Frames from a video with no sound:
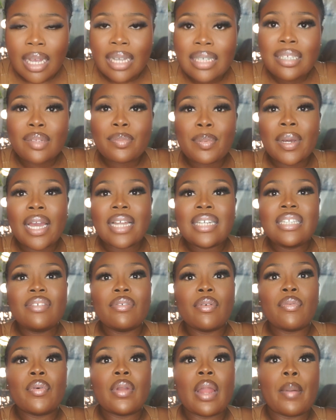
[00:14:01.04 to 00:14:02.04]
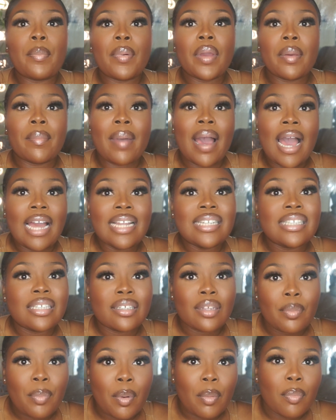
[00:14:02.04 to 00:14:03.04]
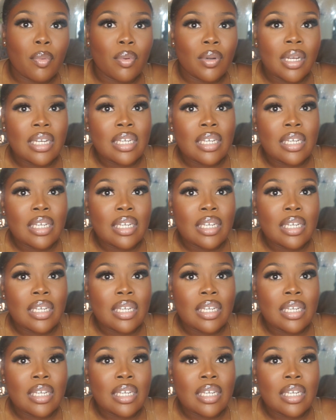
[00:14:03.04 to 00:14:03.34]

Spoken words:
this point, I didn't even feel like putting my hand in the popcorn